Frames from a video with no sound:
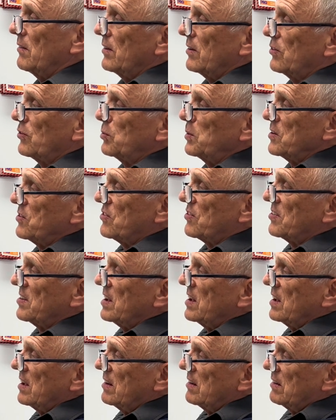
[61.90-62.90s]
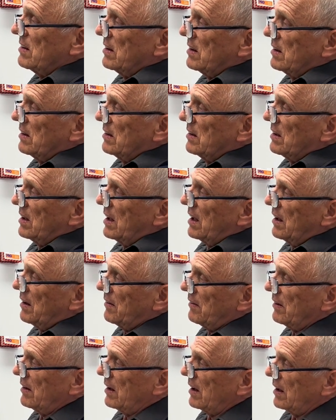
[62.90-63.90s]
switch set in
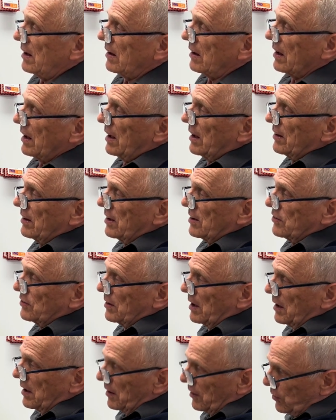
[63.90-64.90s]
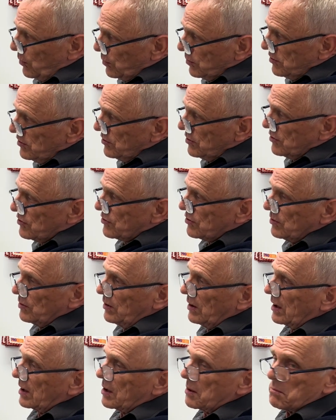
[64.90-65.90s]
a good neutral,
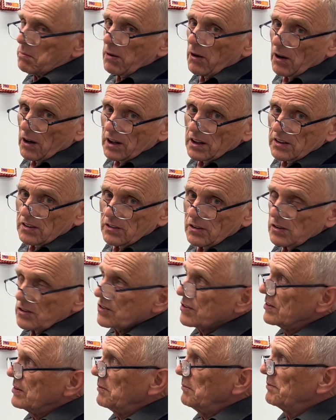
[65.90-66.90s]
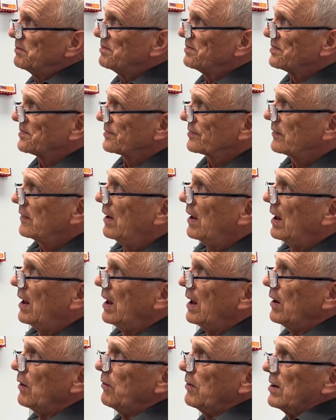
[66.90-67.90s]
a compliant neutral.
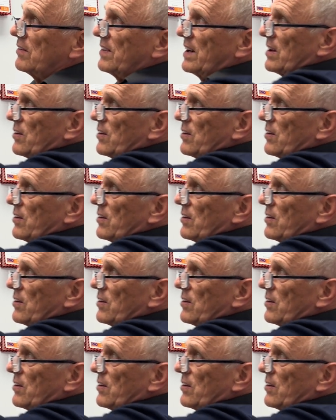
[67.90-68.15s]
We have our